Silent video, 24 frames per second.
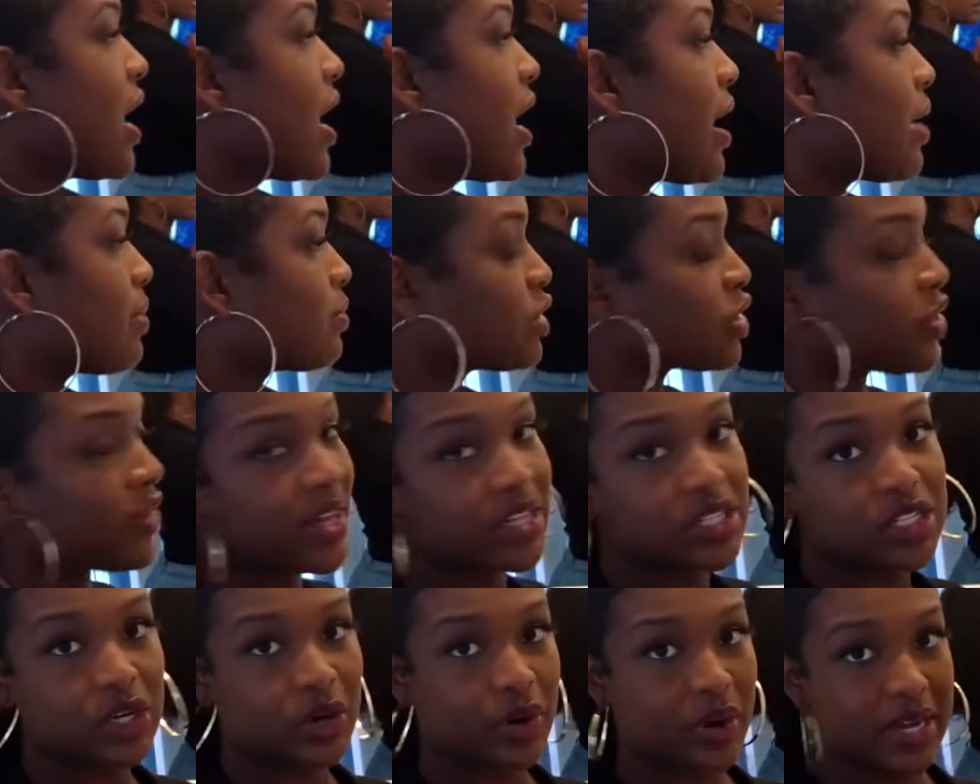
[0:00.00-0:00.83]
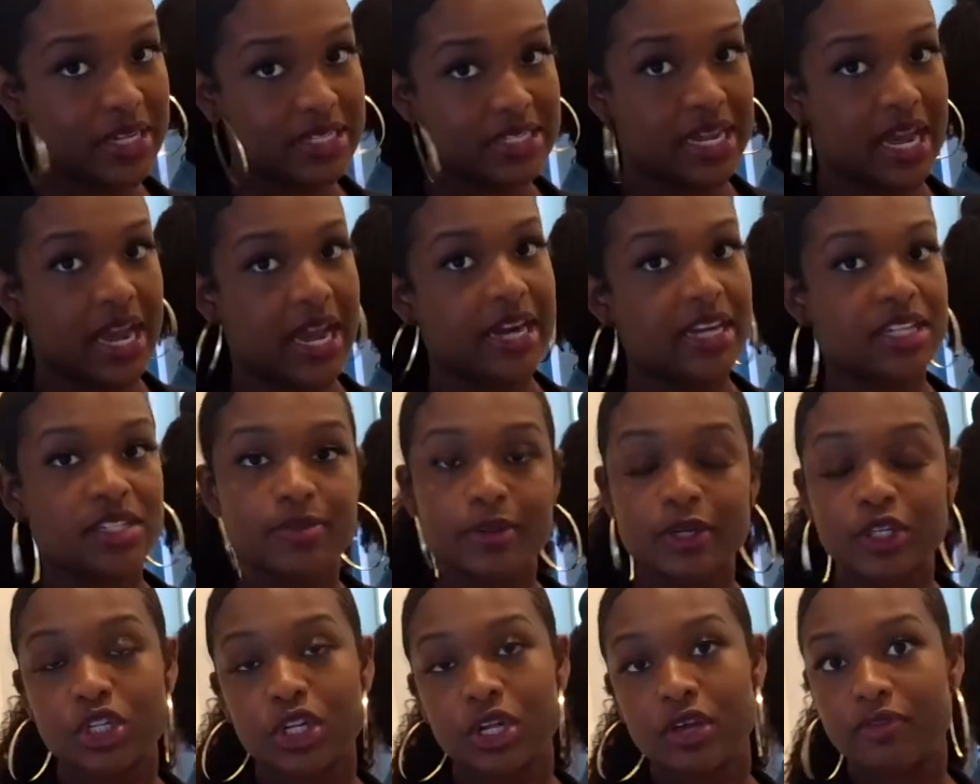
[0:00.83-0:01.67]
So that's a great sign,
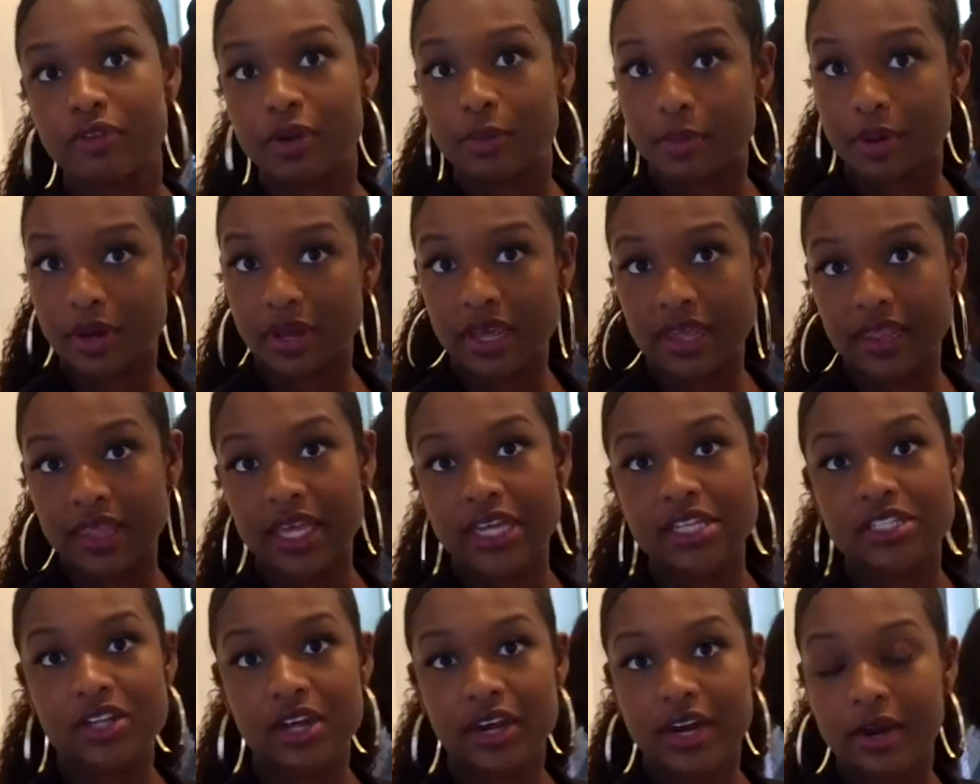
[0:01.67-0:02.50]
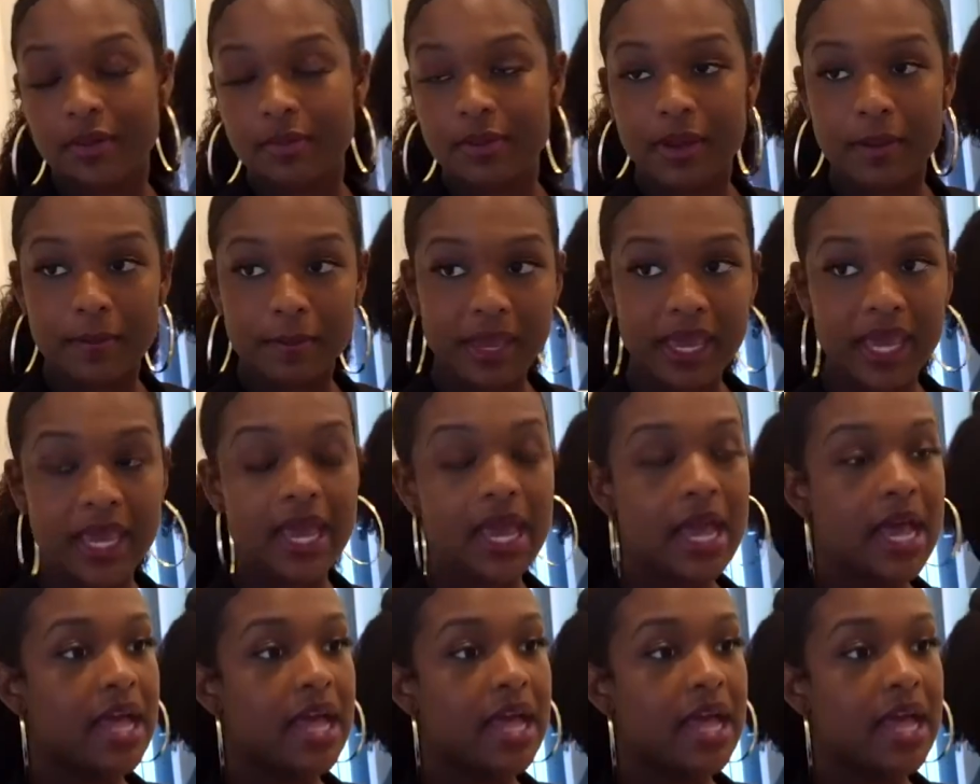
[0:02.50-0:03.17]
especially if you're booking things on Airbnb.